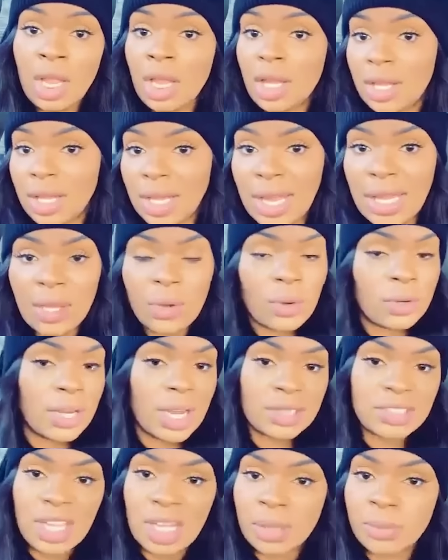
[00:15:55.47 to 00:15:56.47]
late or
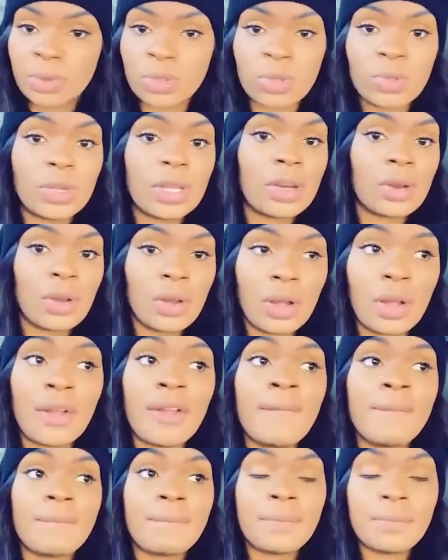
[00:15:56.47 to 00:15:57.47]
not take them to school at all,
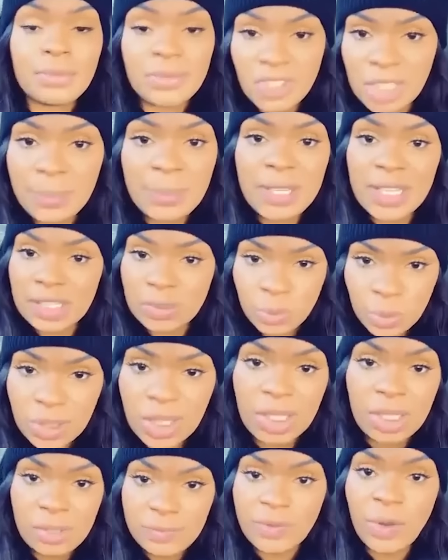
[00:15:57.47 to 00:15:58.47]
CPS will
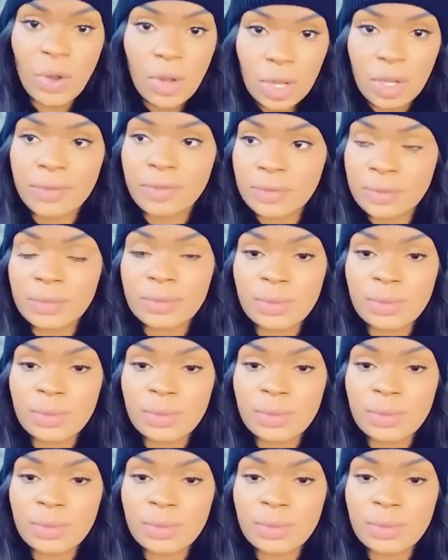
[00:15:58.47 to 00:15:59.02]
get involved.